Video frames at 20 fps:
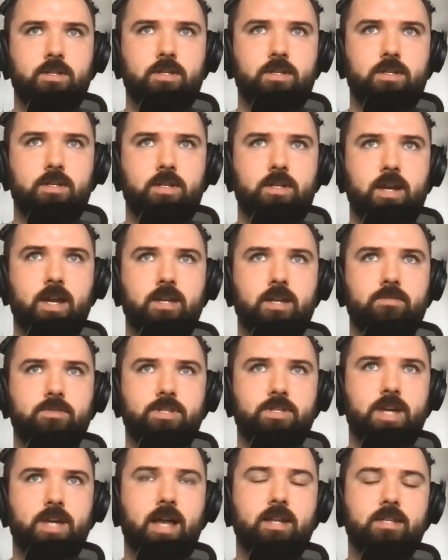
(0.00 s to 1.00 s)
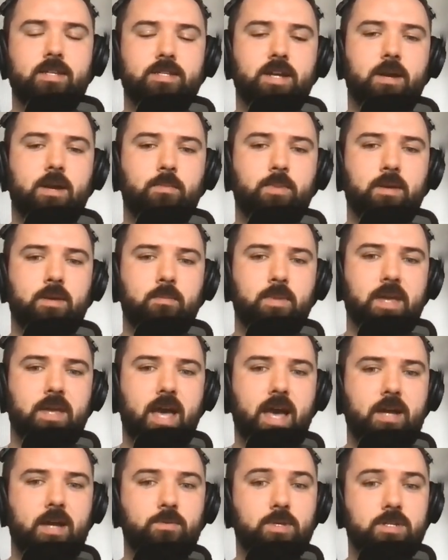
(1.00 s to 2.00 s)
kind of challenge Airbnb
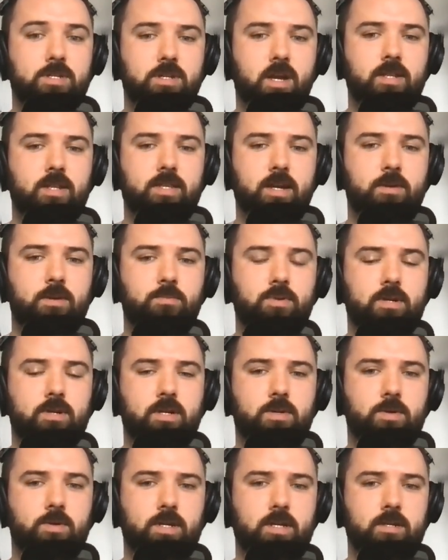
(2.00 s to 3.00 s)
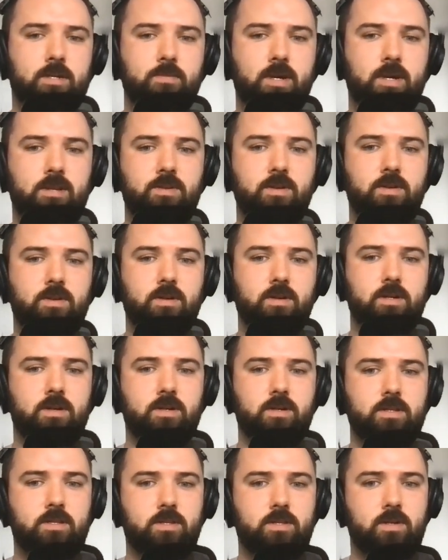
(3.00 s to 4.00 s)
had was shot down pretty quickly by New York
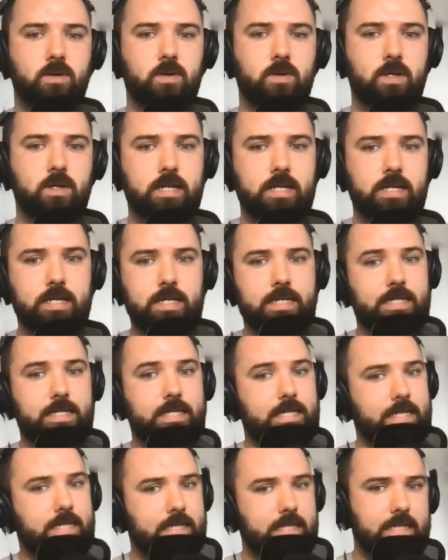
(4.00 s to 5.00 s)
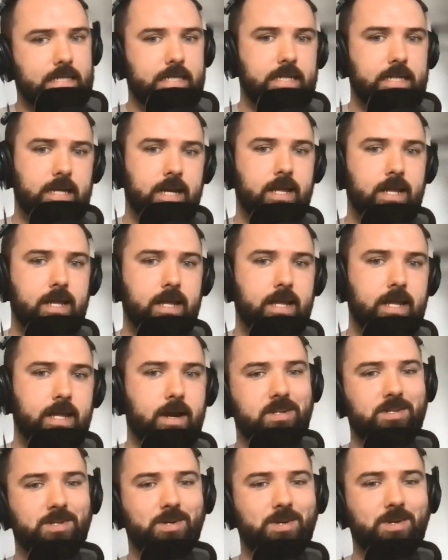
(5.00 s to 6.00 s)
courts. So I'm
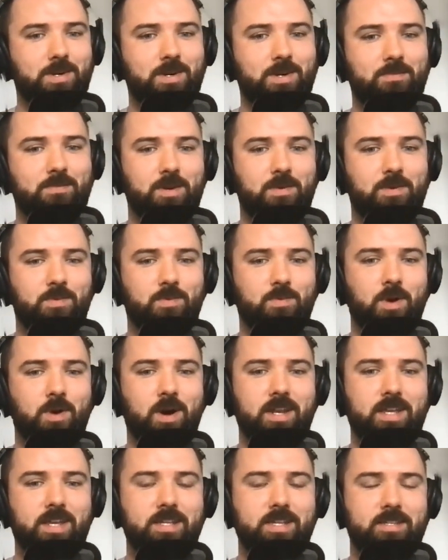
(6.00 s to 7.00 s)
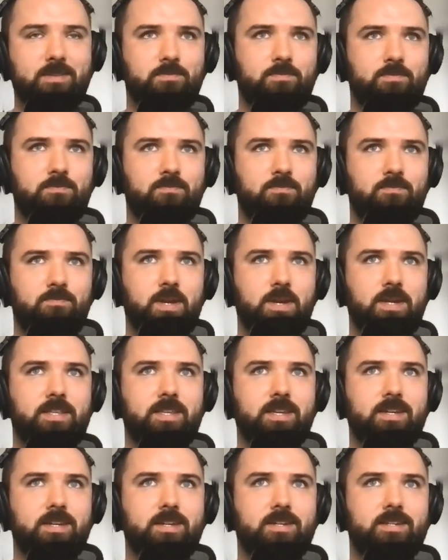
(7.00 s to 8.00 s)
not sure. But what is a big
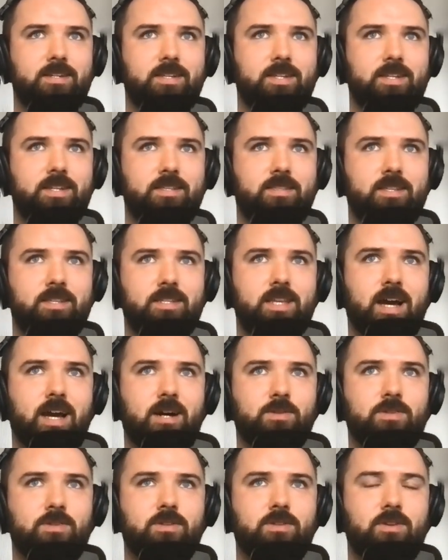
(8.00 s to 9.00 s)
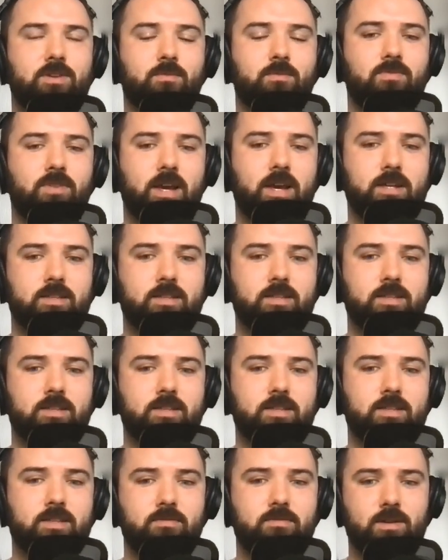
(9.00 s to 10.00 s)
deal is the downstream effects of
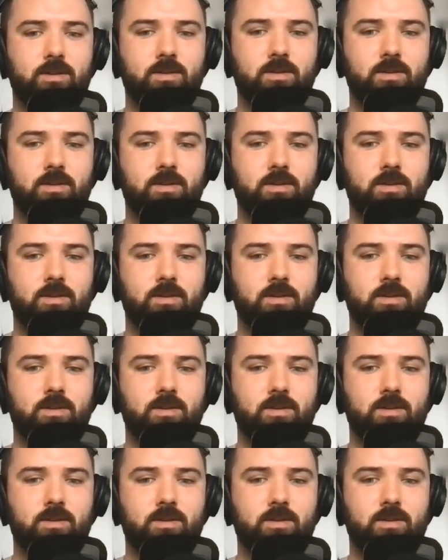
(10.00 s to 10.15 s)
this. So